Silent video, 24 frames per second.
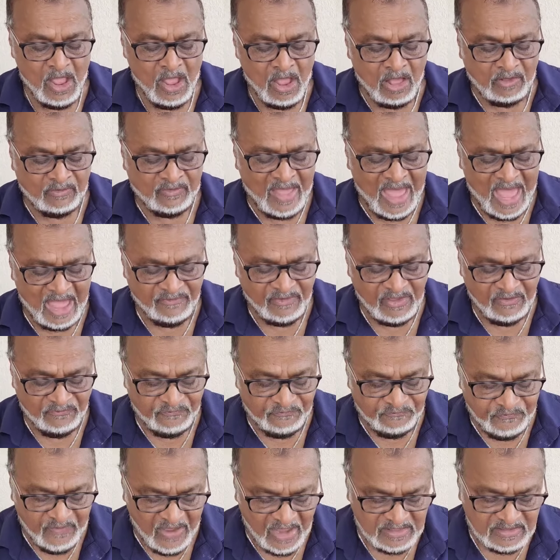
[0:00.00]
of having
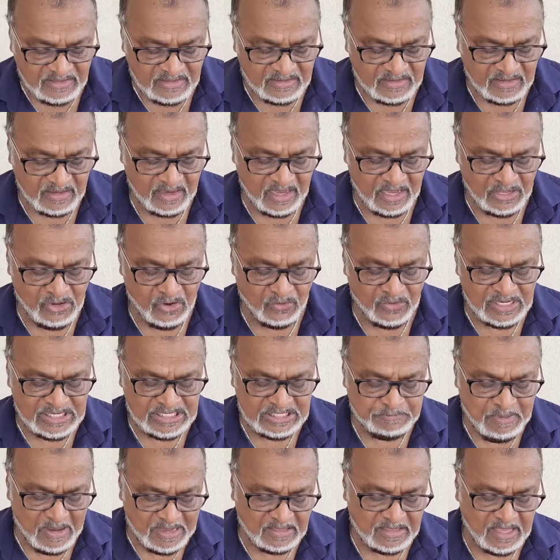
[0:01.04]
faith in your
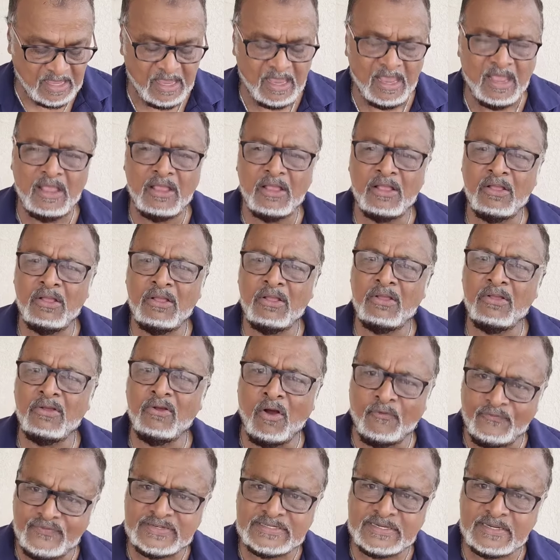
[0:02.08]
inspecting
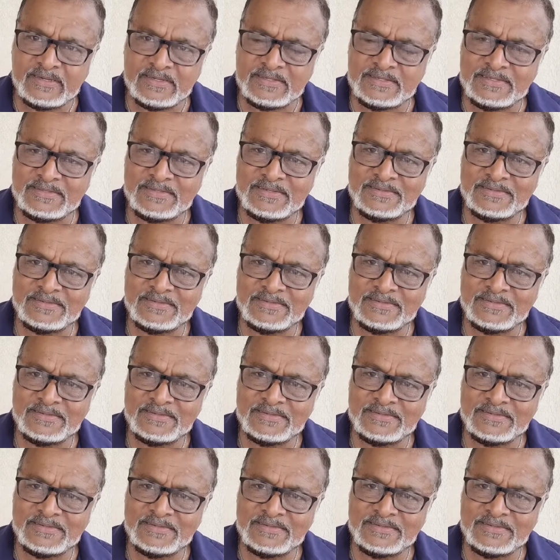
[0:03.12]
officers.